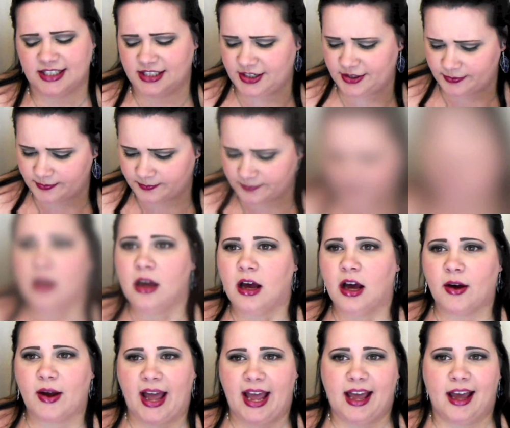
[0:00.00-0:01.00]
too.
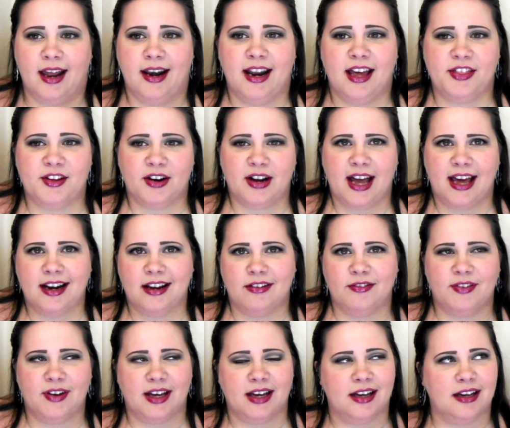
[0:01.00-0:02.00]
Okay, another kind
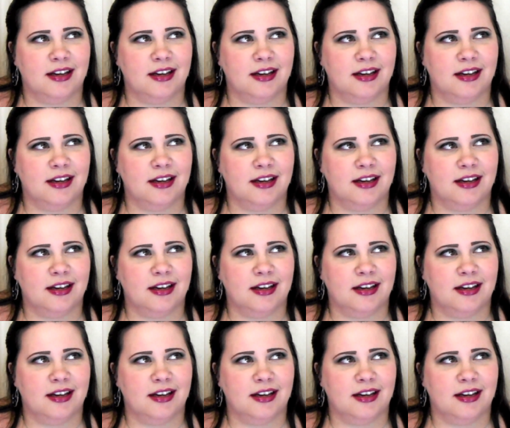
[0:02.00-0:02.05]
of